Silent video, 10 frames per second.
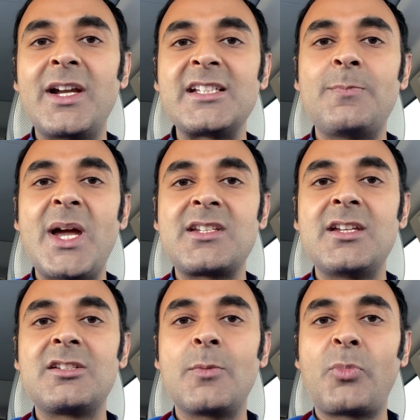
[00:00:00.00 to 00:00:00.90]
And it's better
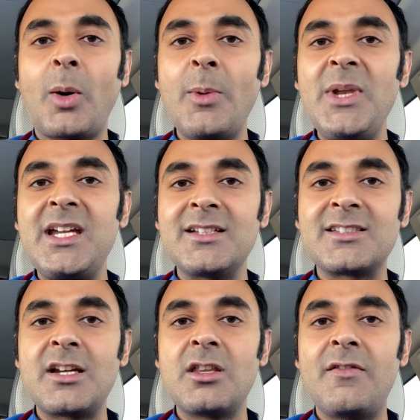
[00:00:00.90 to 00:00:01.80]
to probably
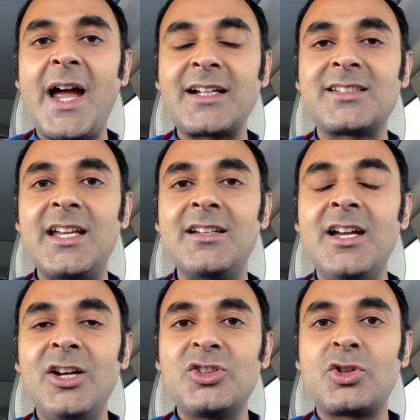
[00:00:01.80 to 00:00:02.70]
consider the vaccine
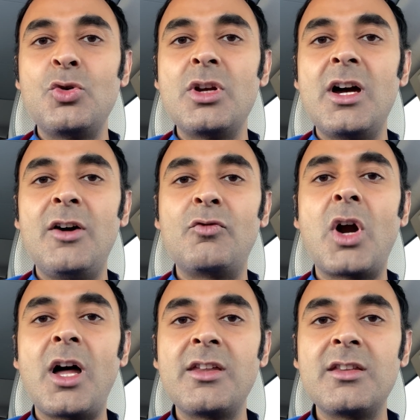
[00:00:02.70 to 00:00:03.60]
sooner
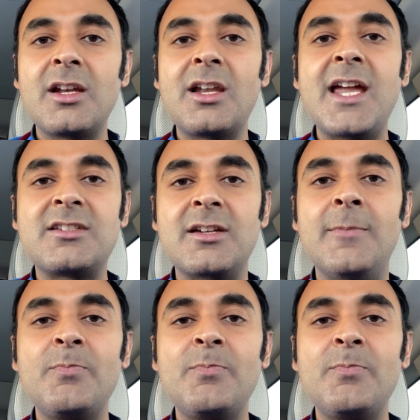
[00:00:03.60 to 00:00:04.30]
rather than later.